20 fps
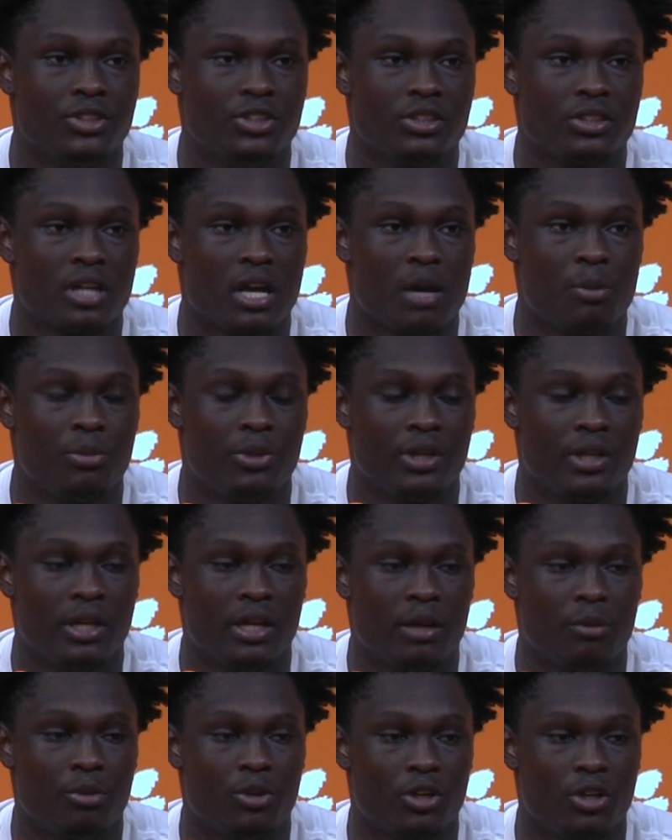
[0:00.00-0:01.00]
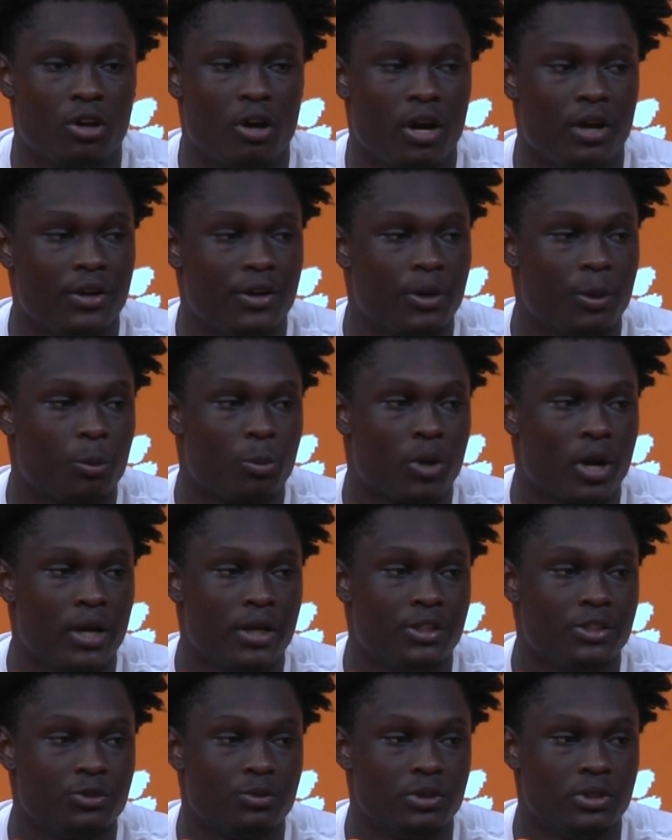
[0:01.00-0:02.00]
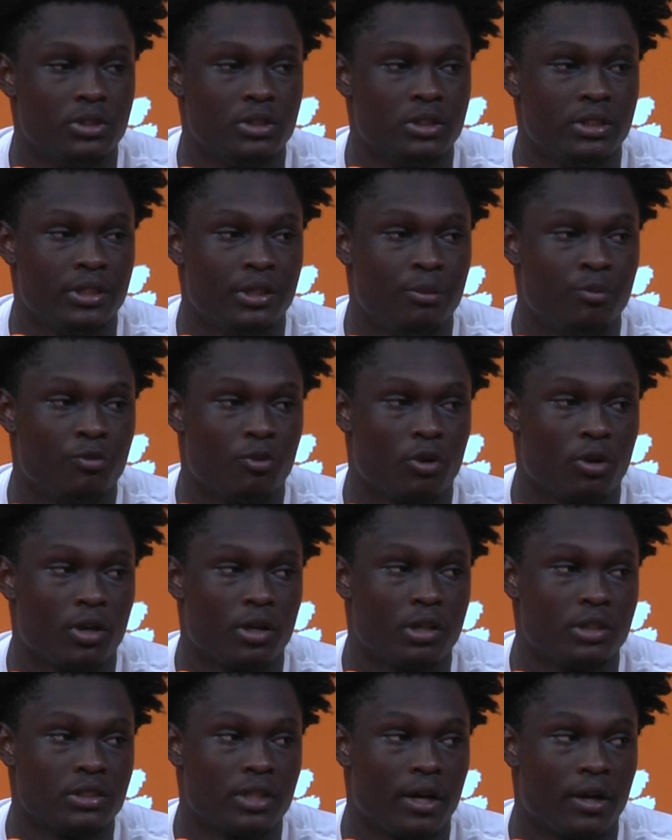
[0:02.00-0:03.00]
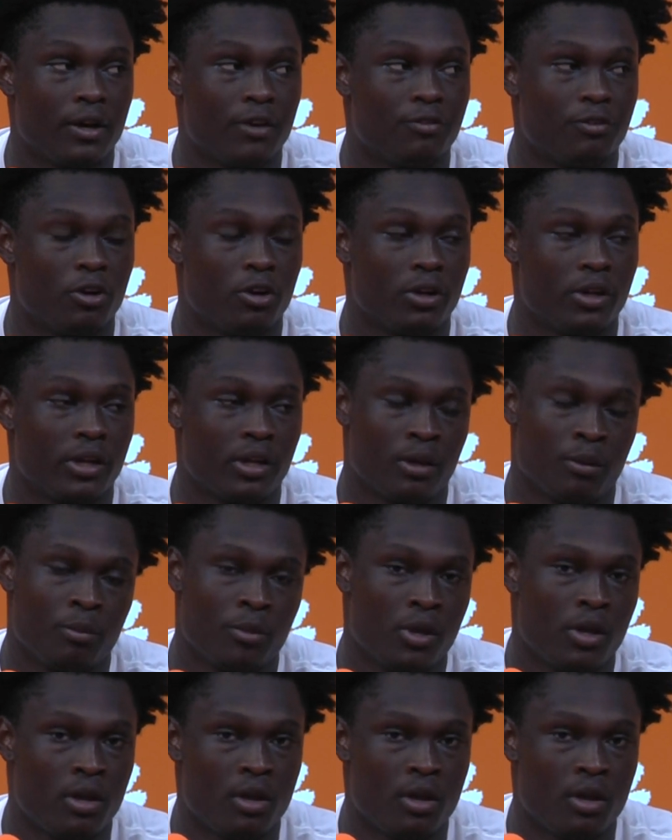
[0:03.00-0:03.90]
just not being able to go out there and practice with the team for an entire fall camp.